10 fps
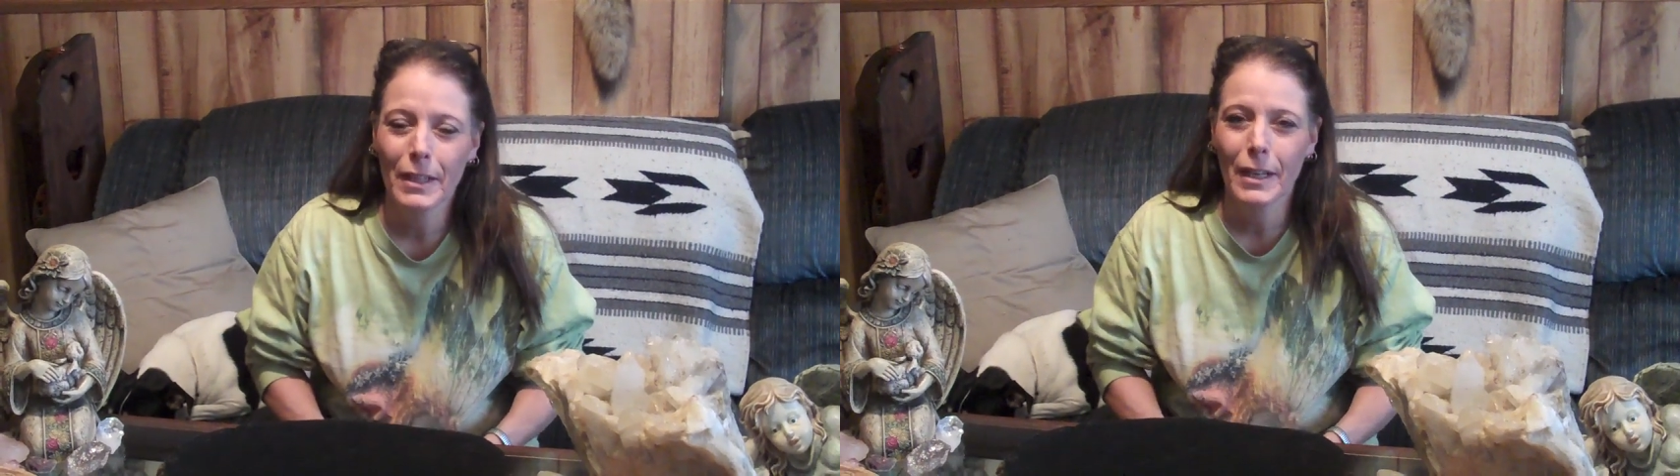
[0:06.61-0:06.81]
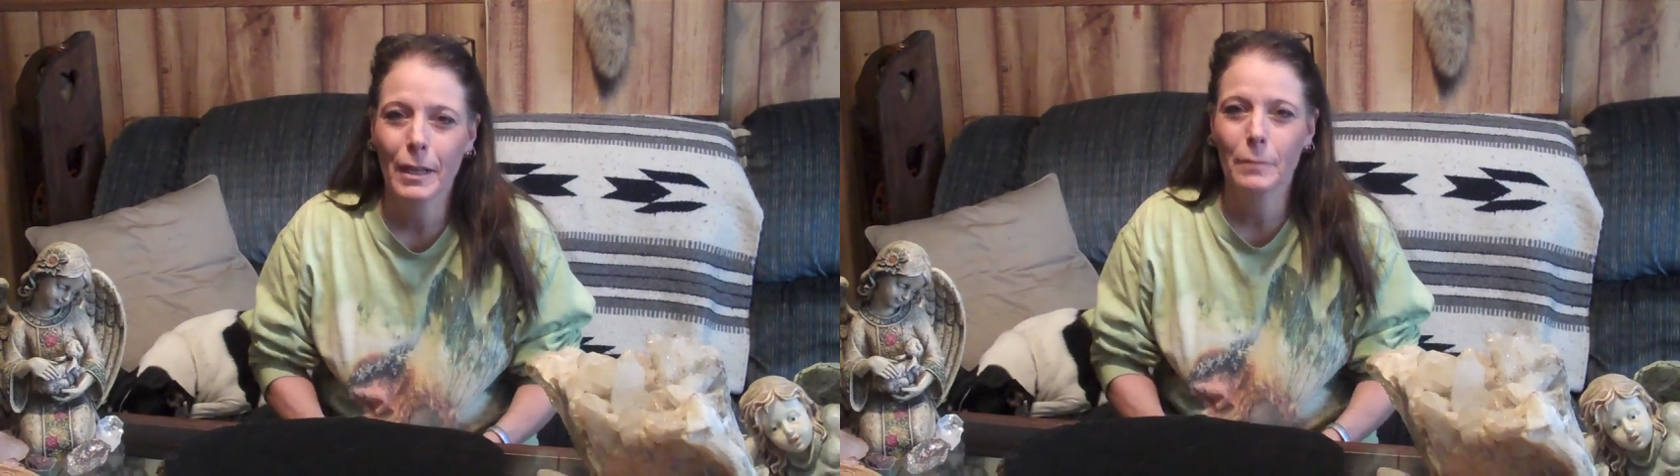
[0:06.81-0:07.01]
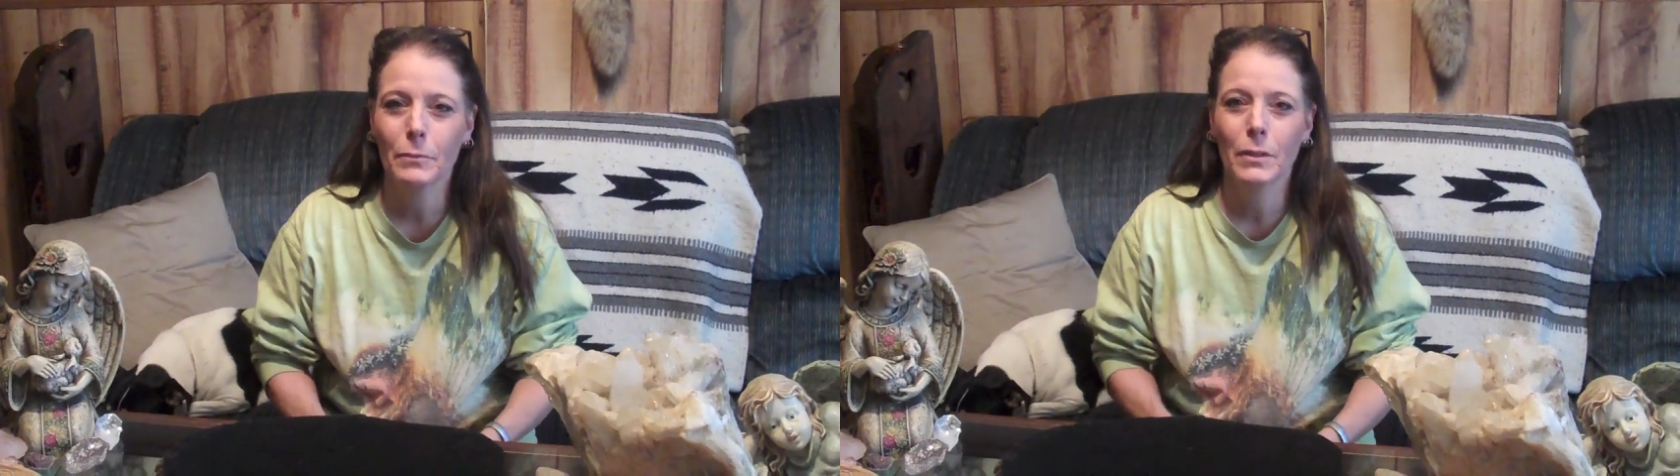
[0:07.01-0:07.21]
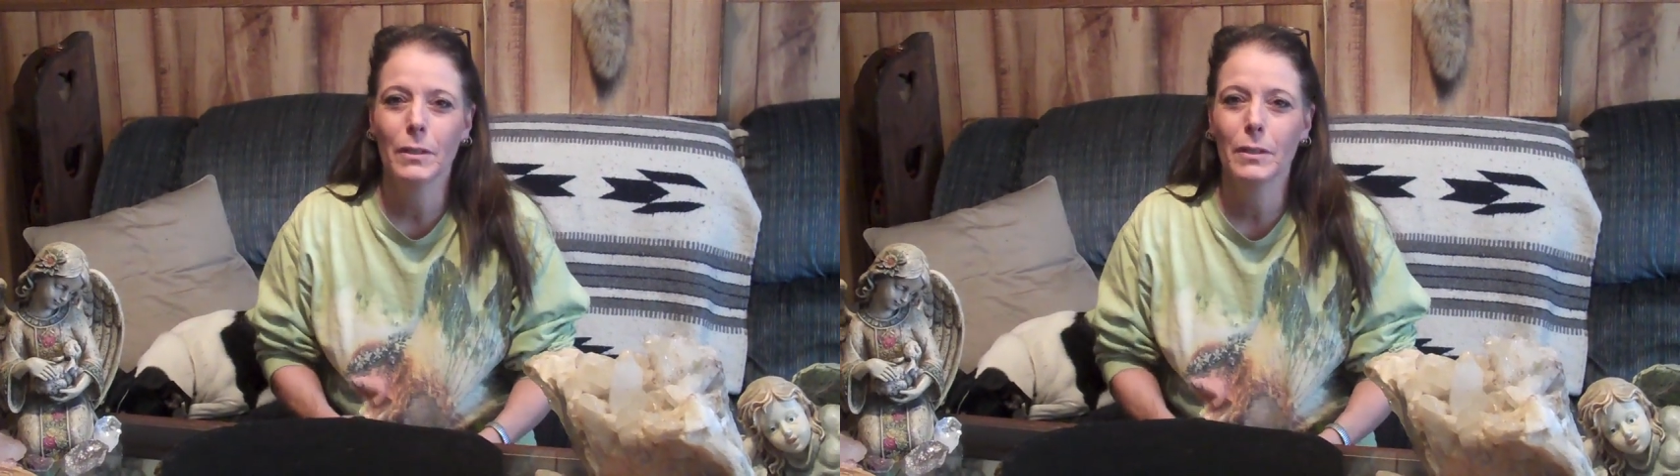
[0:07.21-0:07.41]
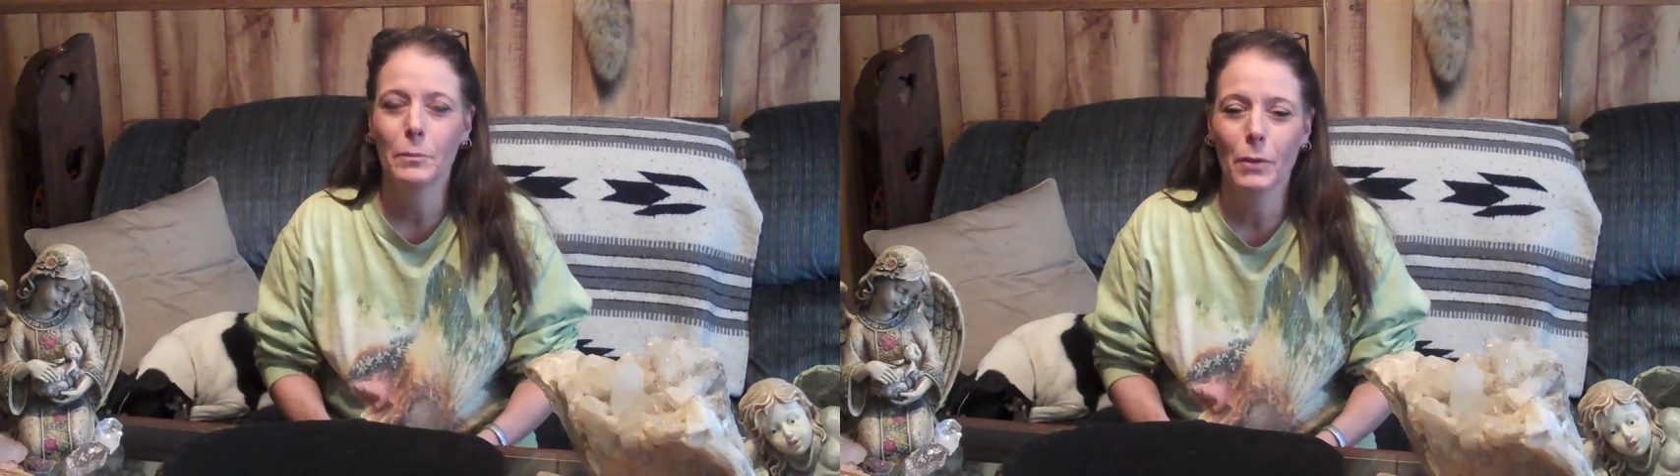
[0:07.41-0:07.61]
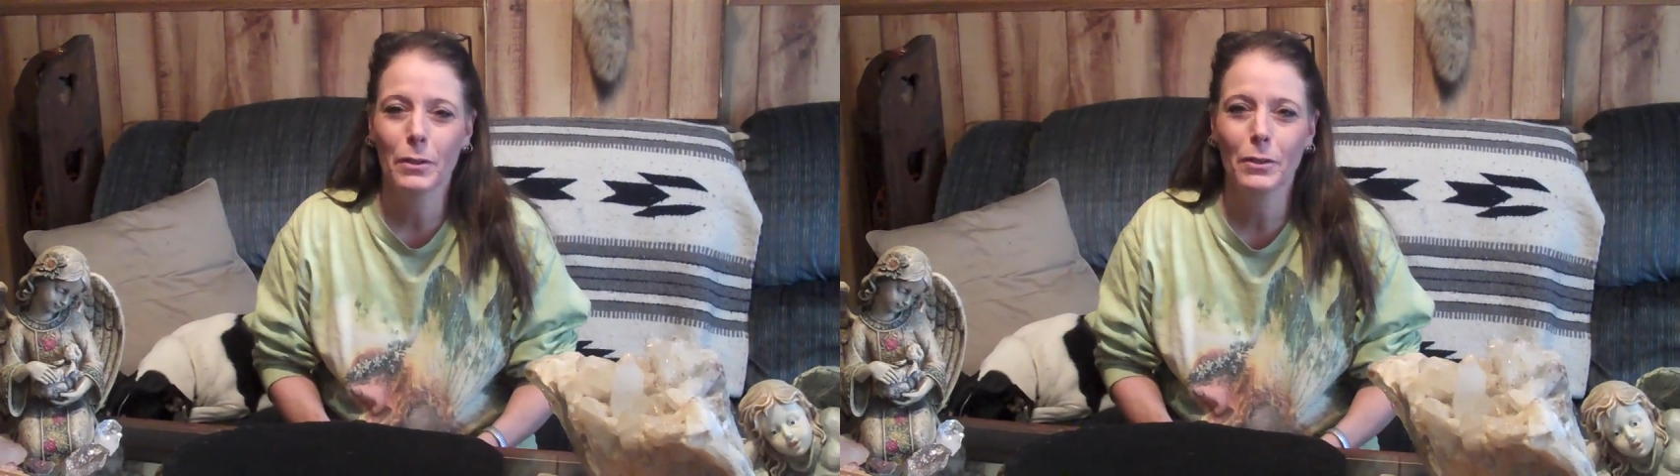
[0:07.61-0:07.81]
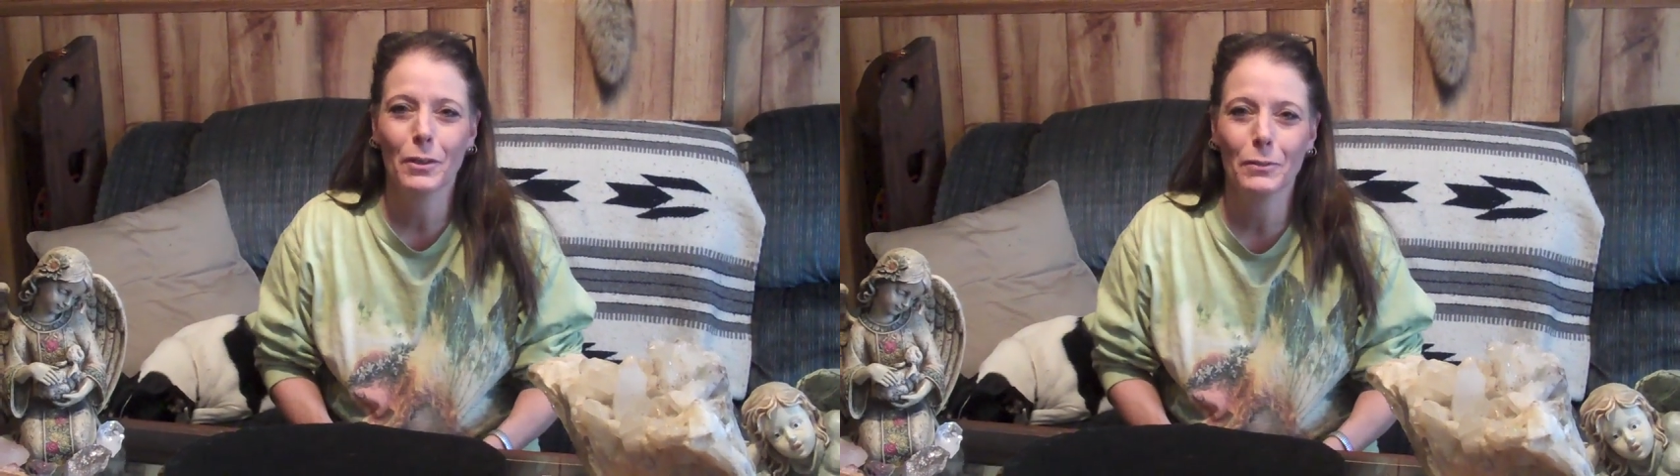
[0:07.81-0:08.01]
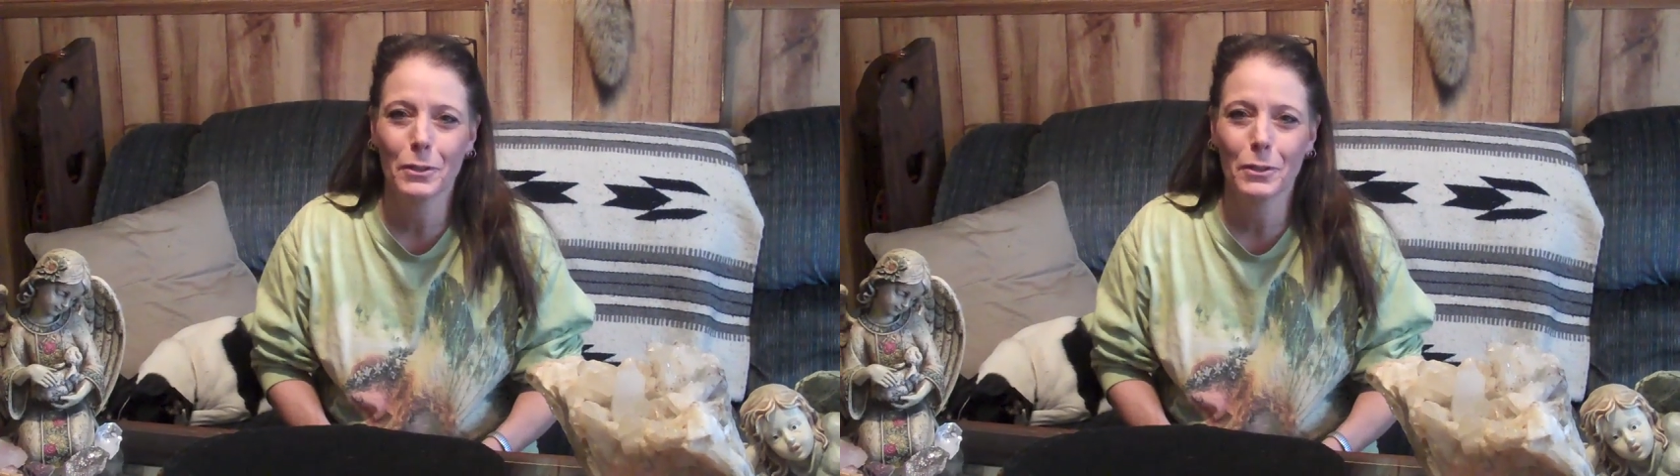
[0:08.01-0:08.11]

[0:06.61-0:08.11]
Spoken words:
I'm the mother of